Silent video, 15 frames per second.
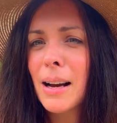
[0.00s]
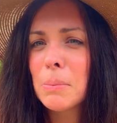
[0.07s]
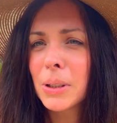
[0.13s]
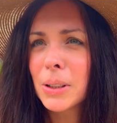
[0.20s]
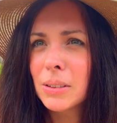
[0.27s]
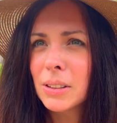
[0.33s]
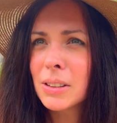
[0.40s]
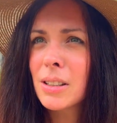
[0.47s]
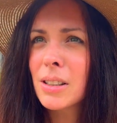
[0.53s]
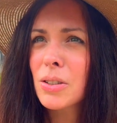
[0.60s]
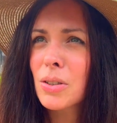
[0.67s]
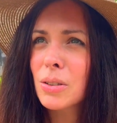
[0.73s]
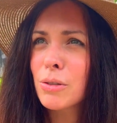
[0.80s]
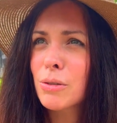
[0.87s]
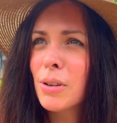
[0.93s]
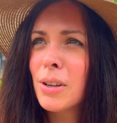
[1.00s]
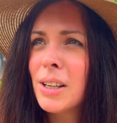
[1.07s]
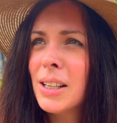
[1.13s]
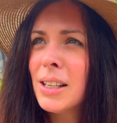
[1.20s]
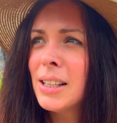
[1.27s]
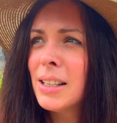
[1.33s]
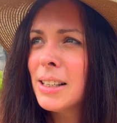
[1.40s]
I'm going to sort of
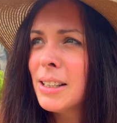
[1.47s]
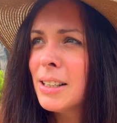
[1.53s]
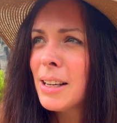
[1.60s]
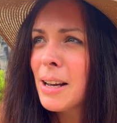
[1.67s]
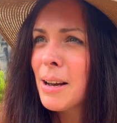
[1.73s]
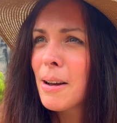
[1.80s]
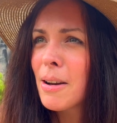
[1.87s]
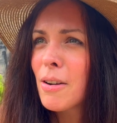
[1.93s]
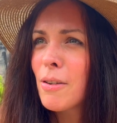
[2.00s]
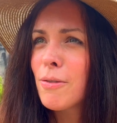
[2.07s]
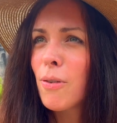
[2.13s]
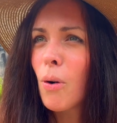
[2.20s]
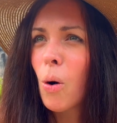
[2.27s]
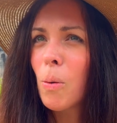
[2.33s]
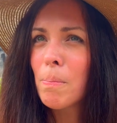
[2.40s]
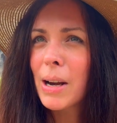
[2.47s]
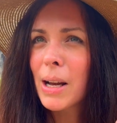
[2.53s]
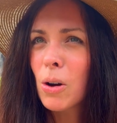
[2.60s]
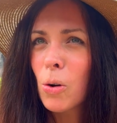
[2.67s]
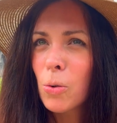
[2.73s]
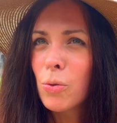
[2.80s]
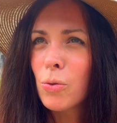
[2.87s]
form my
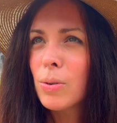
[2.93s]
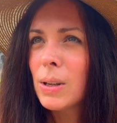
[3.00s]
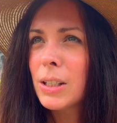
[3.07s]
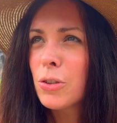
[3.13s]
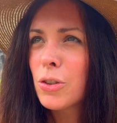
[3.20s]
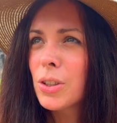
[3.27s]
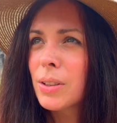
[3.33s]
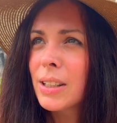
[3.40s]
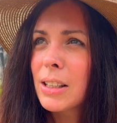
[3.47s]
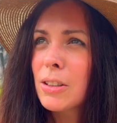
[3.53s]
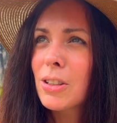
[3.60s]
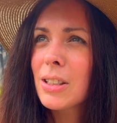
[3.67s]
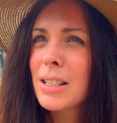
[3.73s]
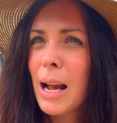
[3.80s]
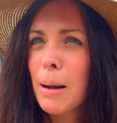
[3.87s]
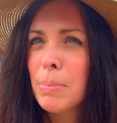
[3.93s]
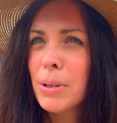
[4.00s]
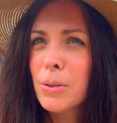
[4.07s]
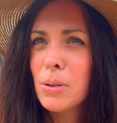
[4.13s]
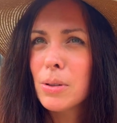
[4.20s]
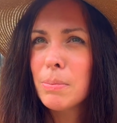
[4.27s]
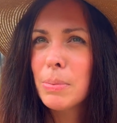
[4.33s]
own religion that just
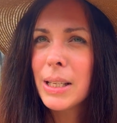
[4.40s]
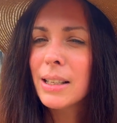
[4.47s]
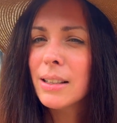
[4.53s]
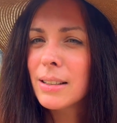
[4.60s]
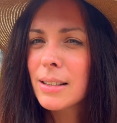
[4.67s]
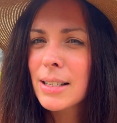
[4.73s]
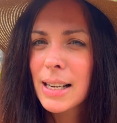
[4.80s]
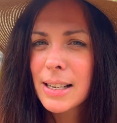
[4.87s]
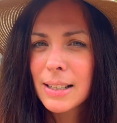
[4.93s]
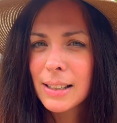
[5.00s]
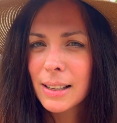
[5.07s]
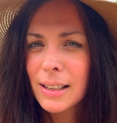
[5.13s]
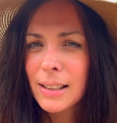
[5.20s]
happens to be in a setting like